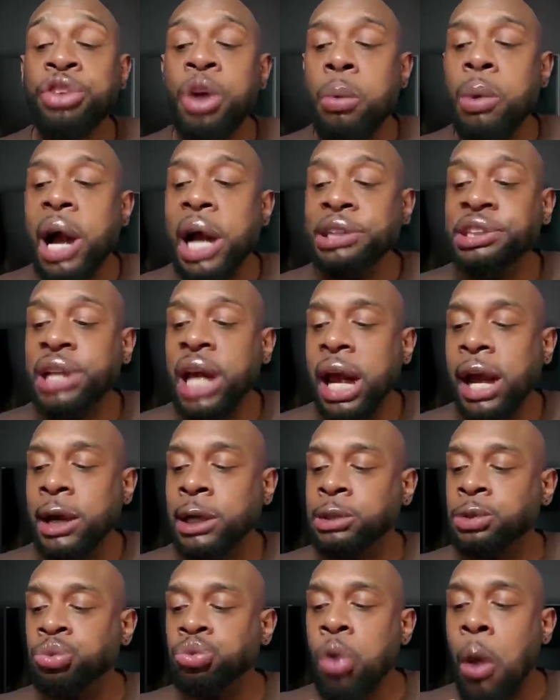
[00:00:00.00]
So right
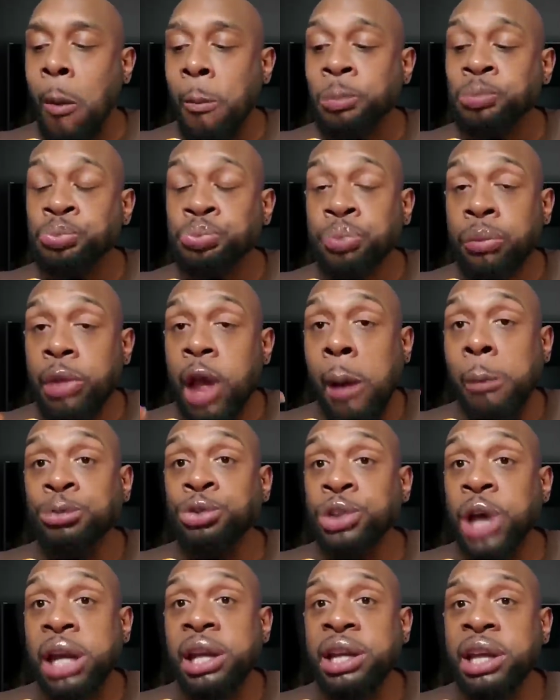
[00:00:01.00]
now,
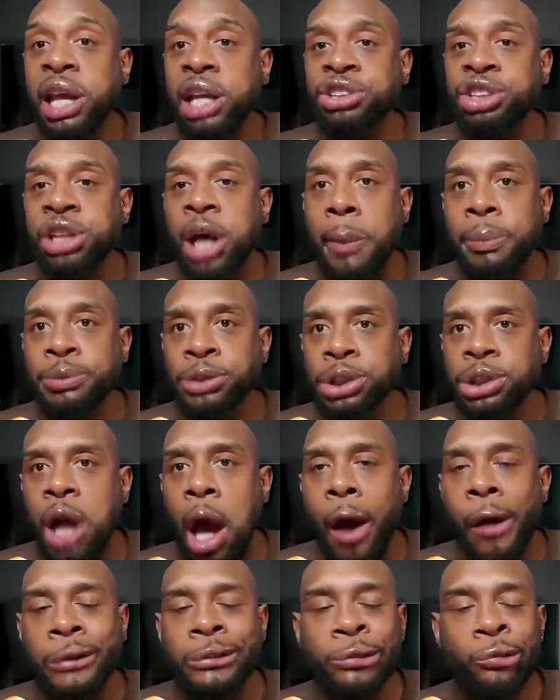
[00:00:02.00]
I'm trying to catch up, you
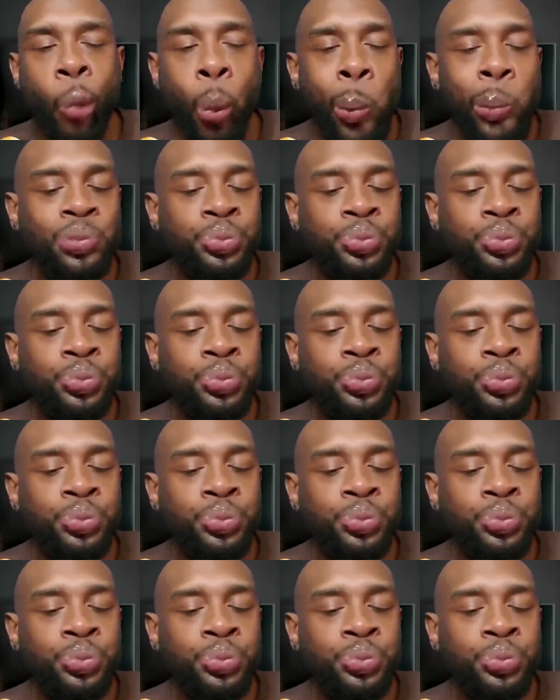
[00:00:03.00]
know.